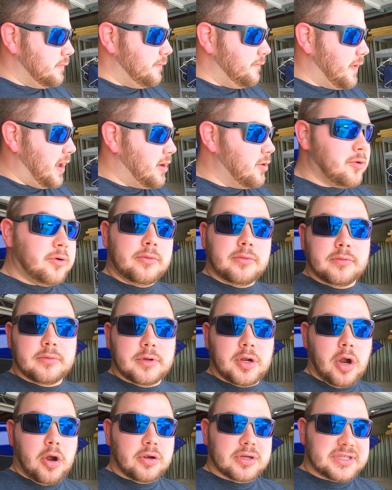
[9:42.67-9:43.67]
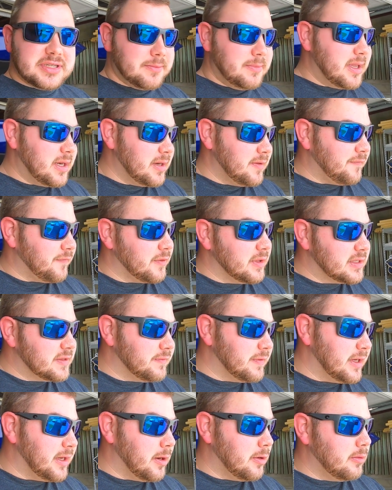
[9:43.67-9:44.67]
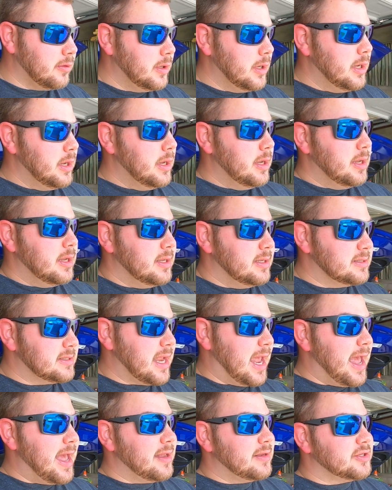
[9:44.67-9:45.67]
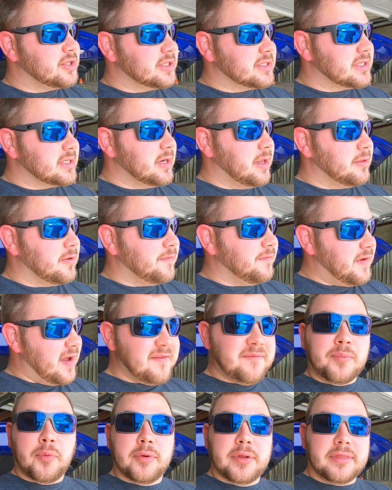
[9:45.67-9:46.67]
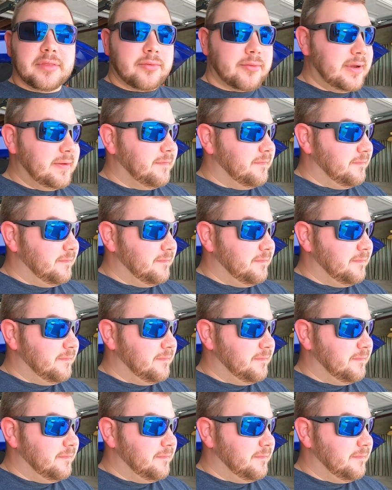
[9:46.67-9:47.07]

final car submitted for this video is at just another 5.3